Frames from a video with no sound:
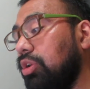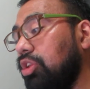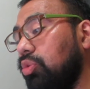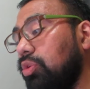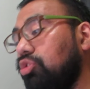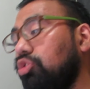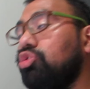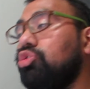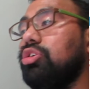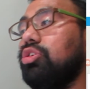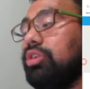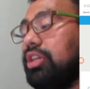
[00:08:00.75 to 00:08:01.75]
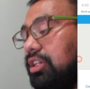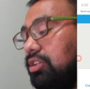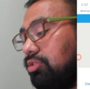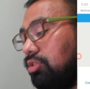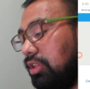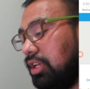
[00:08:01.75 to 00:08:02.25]
what you would do, okay,
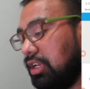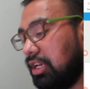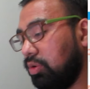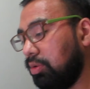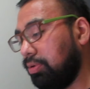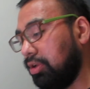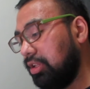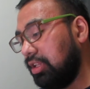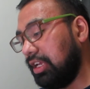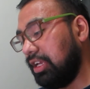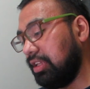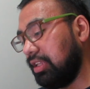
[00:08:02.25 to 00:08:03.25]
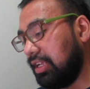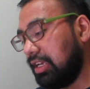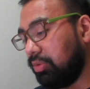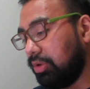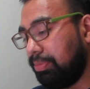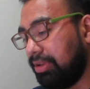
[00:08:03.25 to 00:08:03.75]
so then I would put like
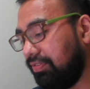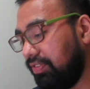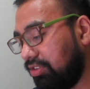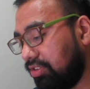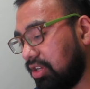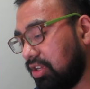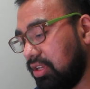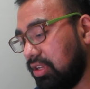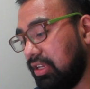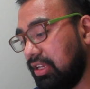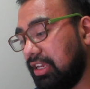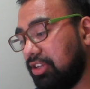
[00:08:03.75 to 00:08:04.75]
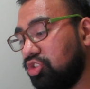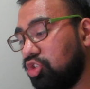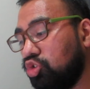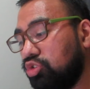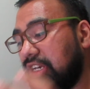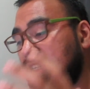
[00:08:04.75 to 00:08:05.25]
I want to pay Visa. It
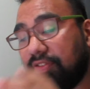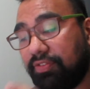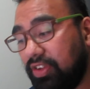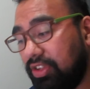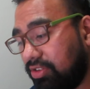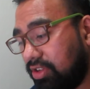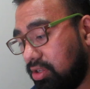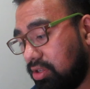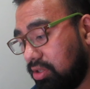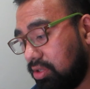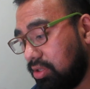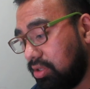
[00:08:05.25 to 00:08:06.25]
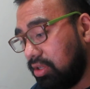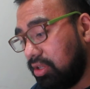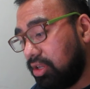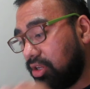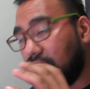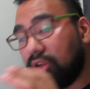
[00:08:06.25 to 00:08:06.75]
shows as a Visa.
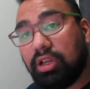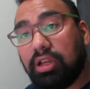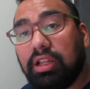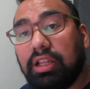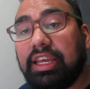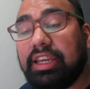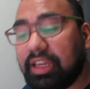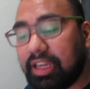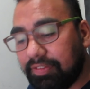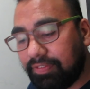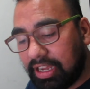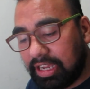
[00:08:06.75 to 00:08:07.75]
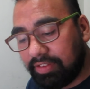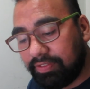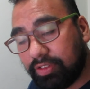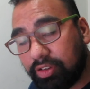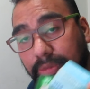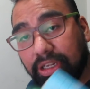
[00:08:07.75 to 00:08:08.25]
Like if I
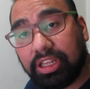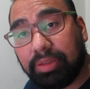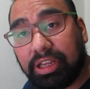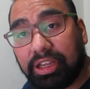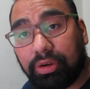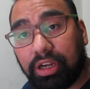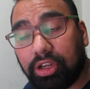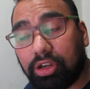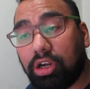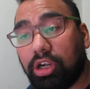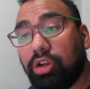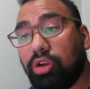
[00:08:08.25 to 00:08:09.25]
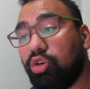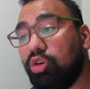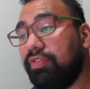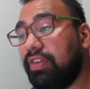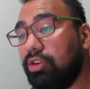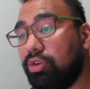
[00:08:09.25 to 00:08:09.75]
have money in my credit card, or
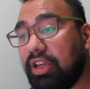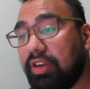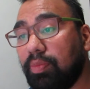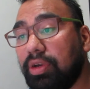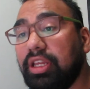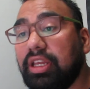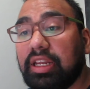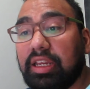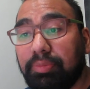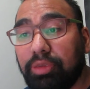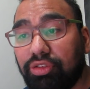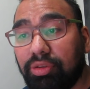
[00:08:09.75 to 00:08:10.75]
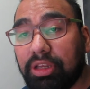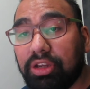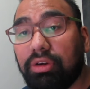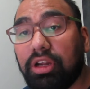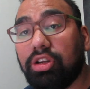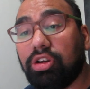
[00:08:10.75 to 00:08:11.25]
if I don't have money and I'm using my
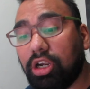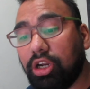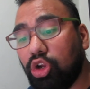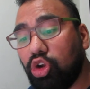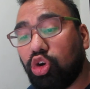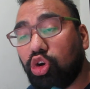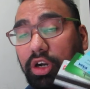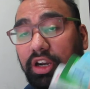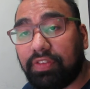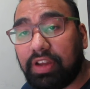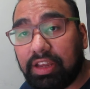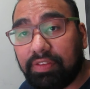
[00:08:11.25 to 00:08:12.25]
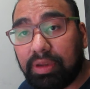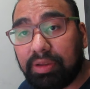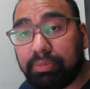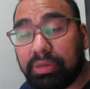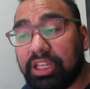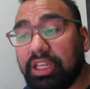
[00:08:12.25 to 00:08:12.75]
credit card, or if I have my
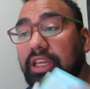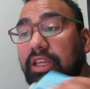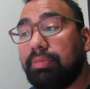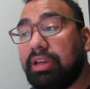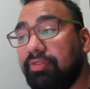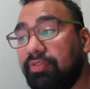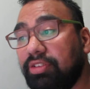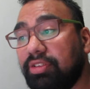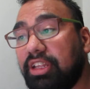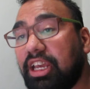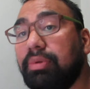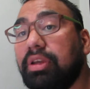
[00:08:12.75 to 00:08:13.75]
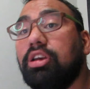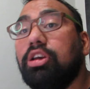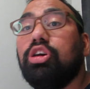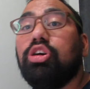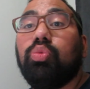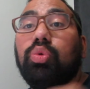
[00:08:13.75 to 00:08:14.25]
money in my Visa debit,
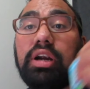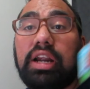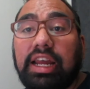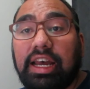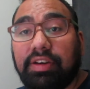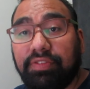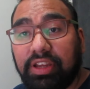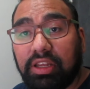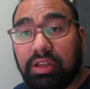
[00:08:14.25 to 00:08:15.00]
where I have